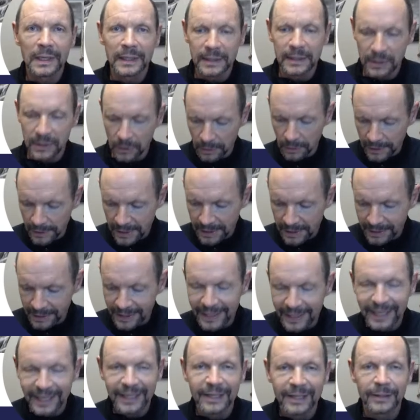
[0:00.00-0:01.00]
and certainly a
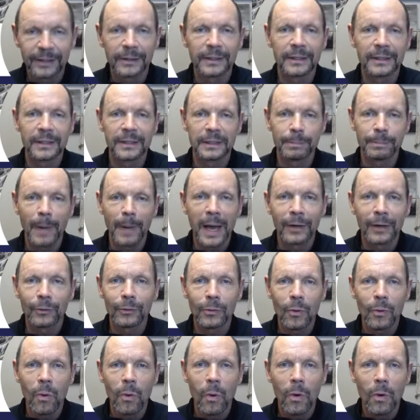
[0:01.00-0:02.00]
kink in the spinal
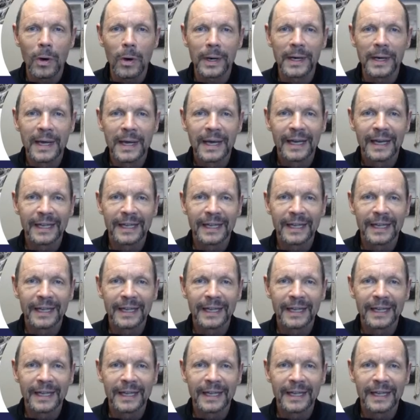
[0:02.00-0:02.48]
cord